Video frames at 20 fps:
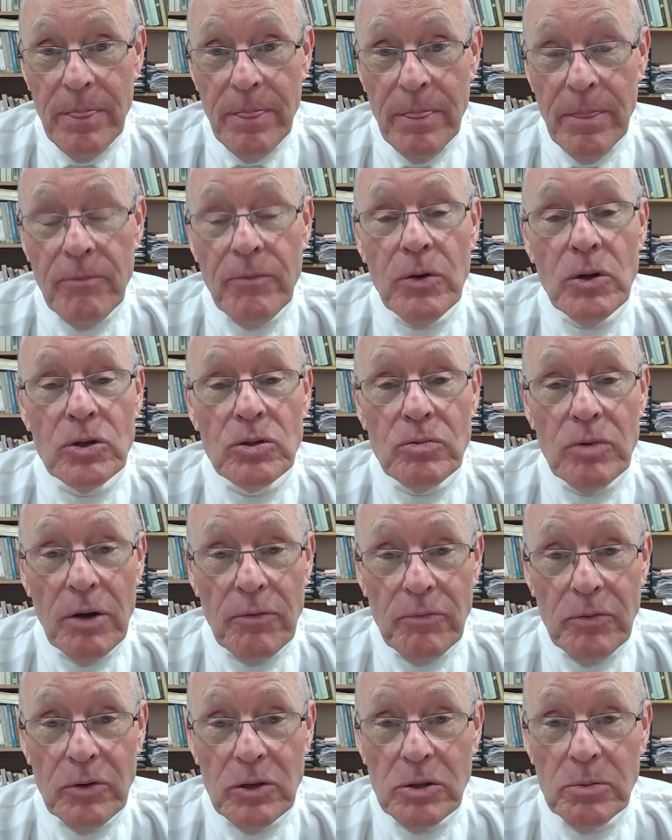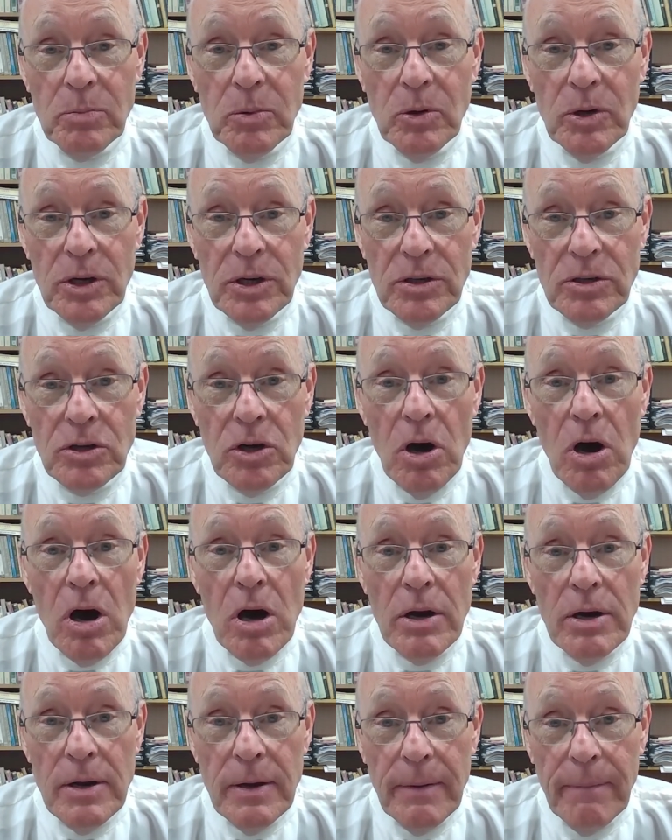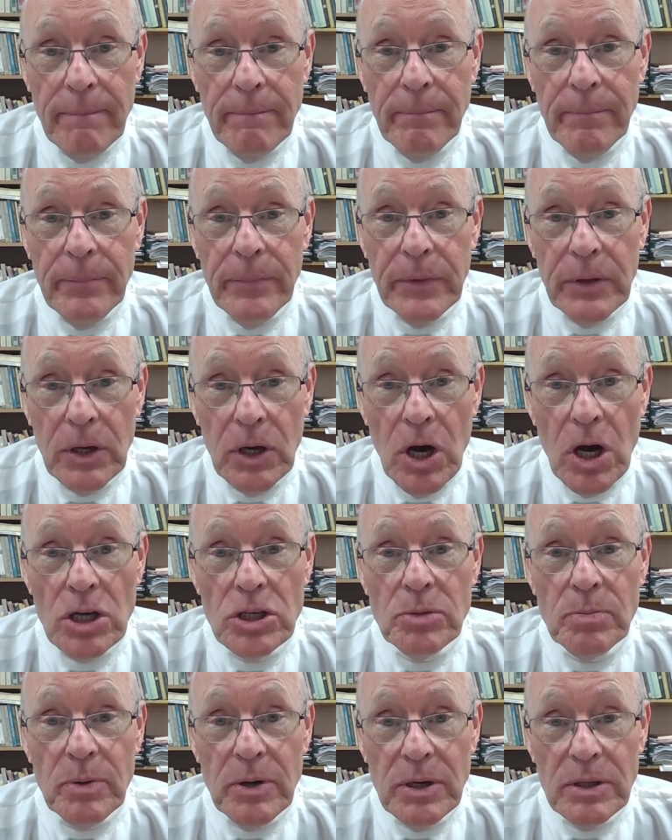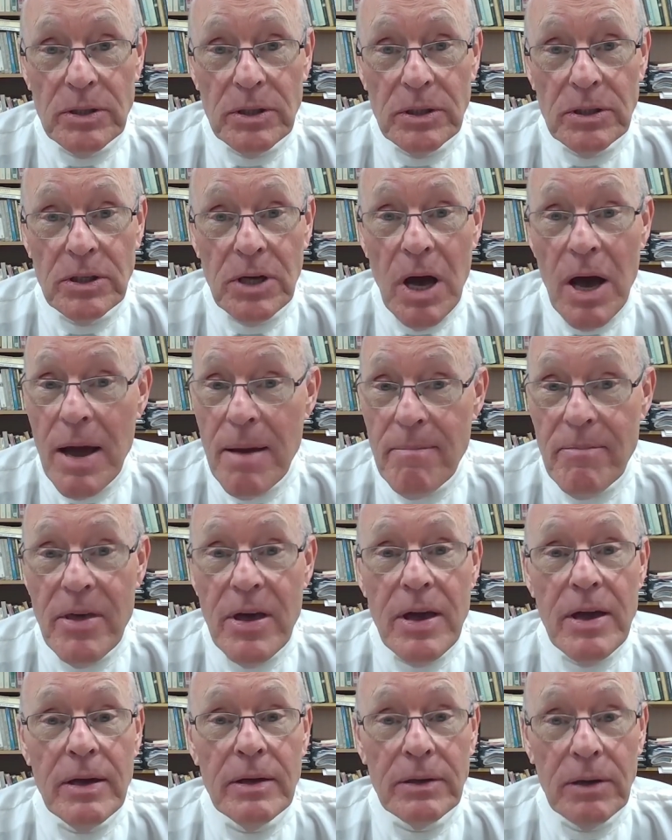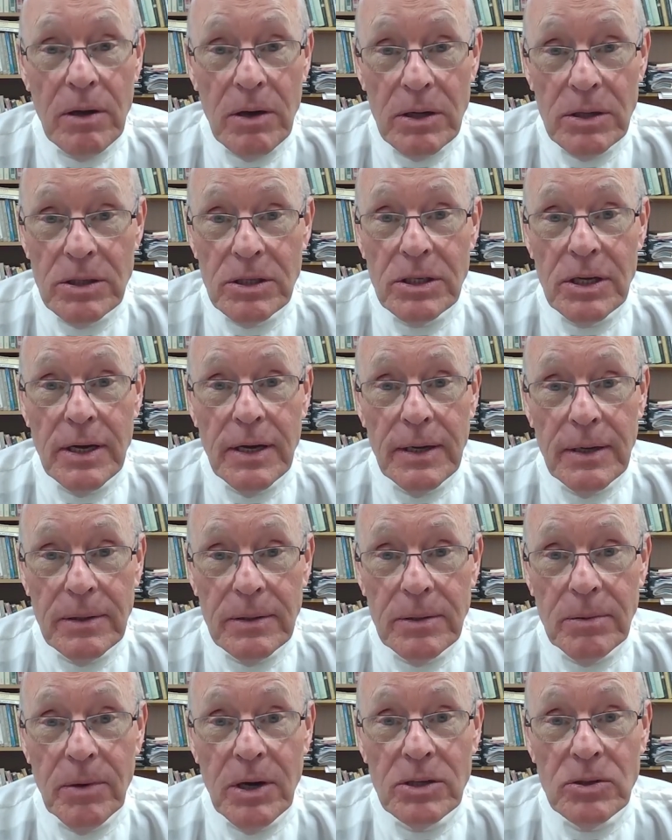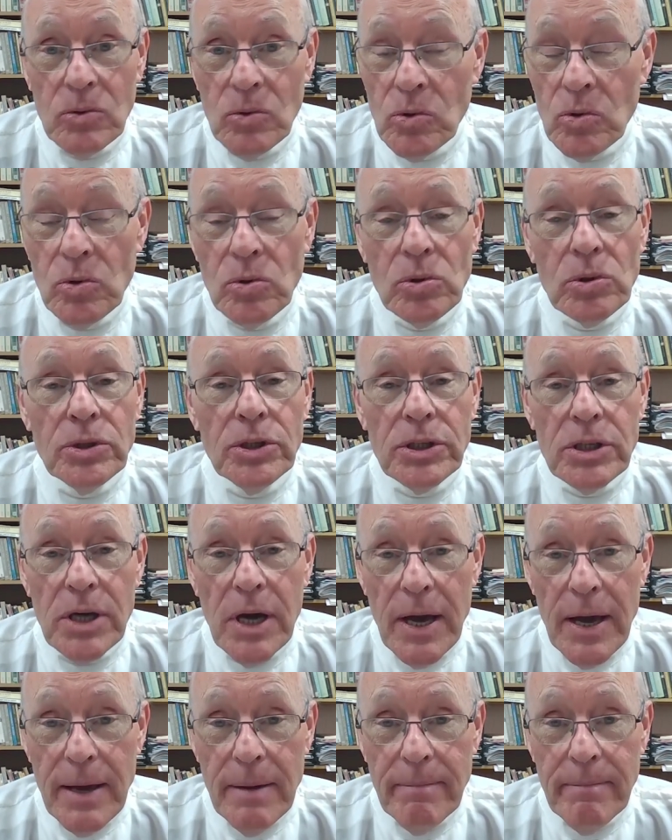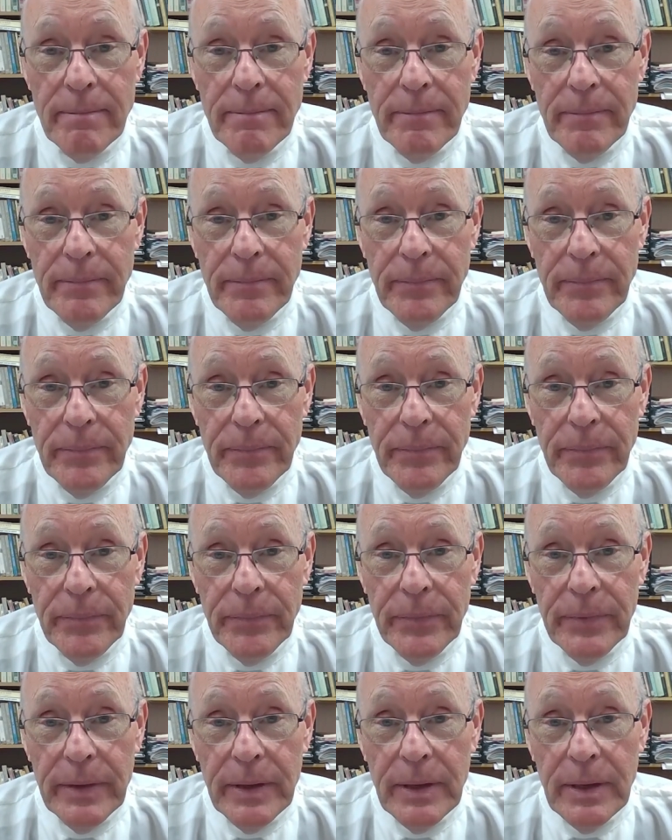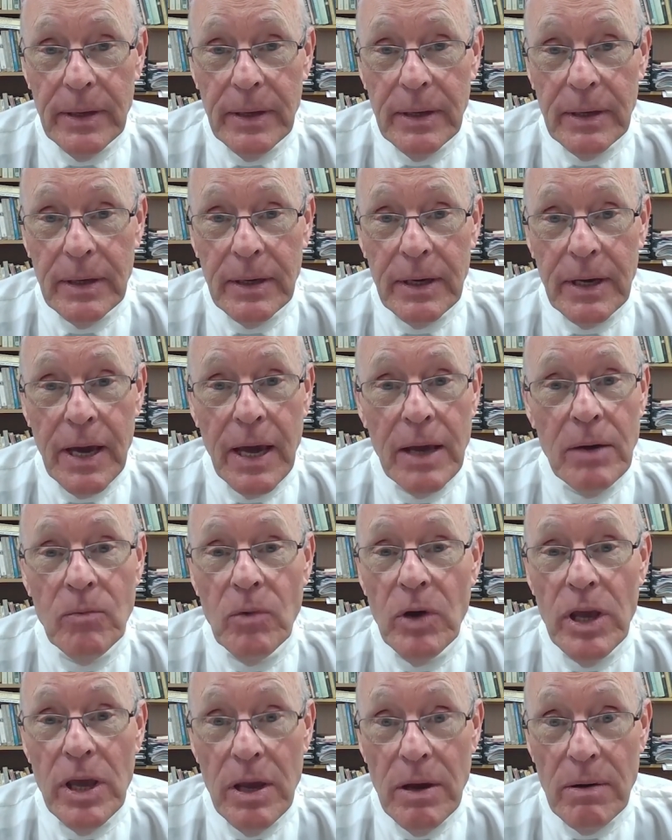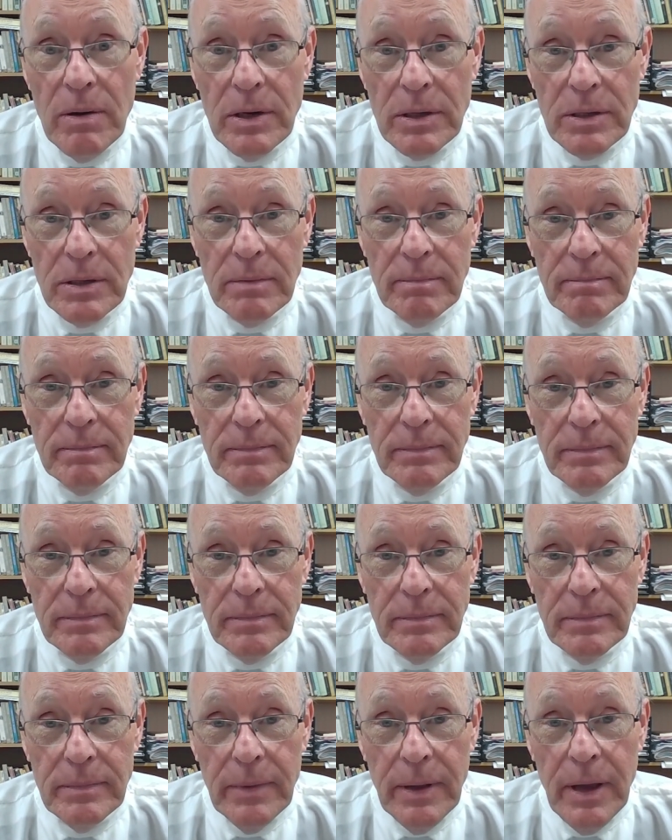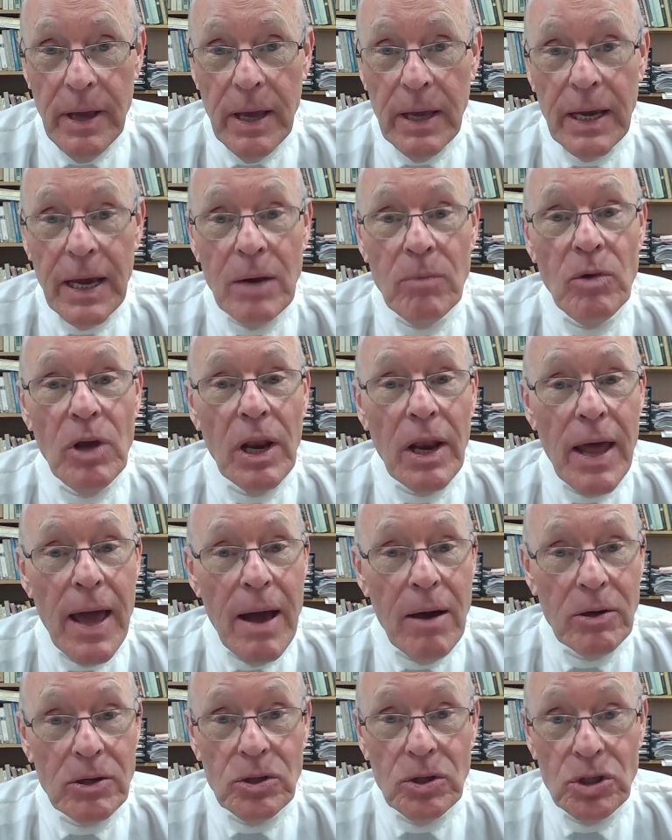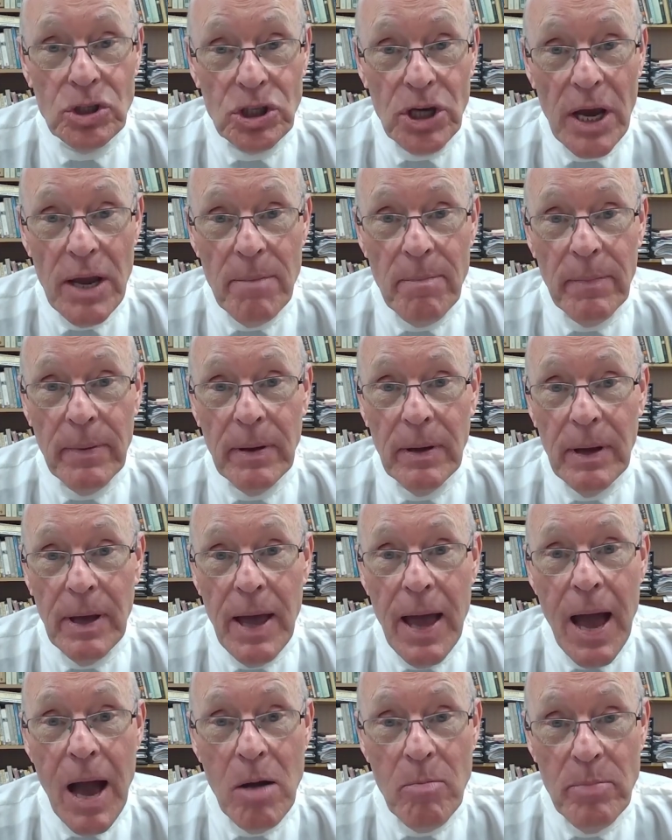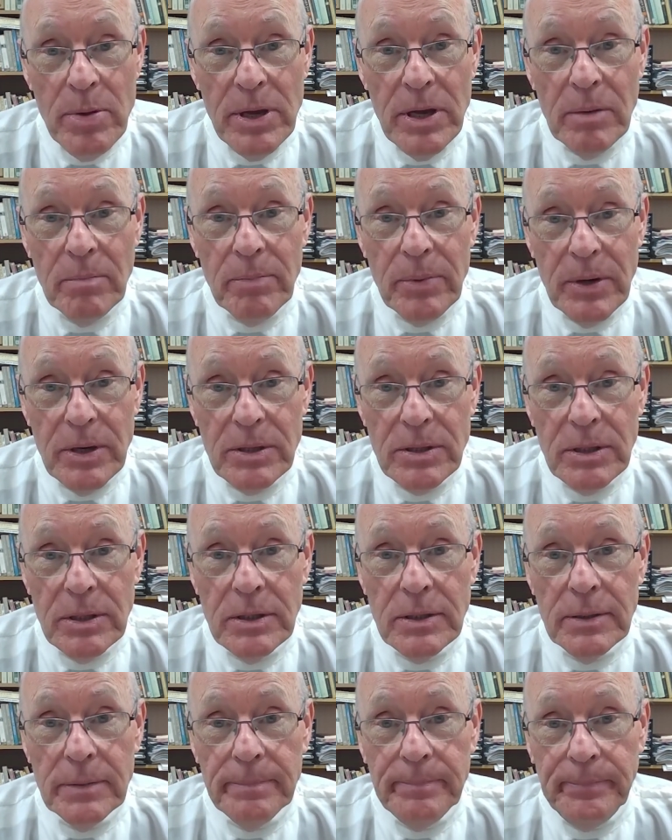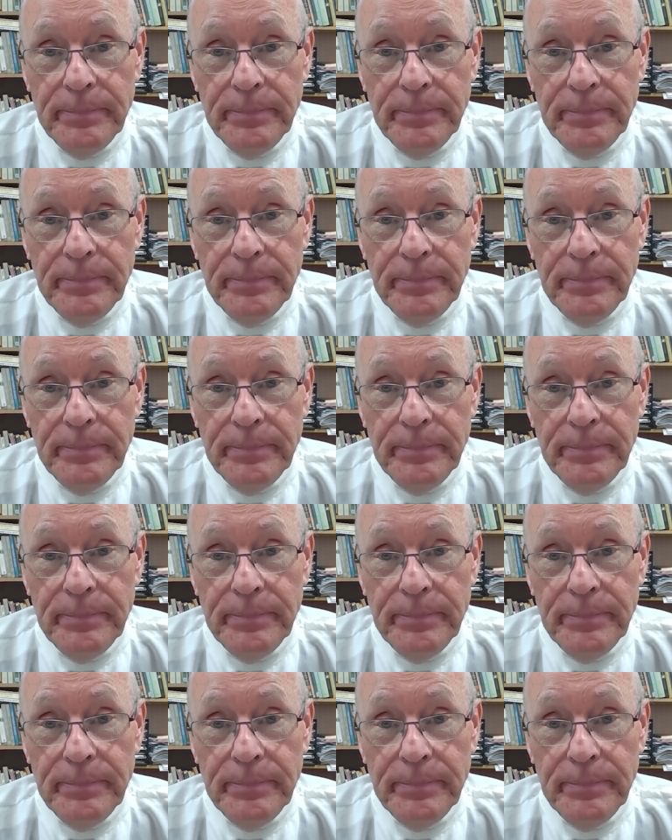the first reference point is God, God's presence. I am there, God's saying to us all the time. Can we hear it? Can we allow it to shape our being present?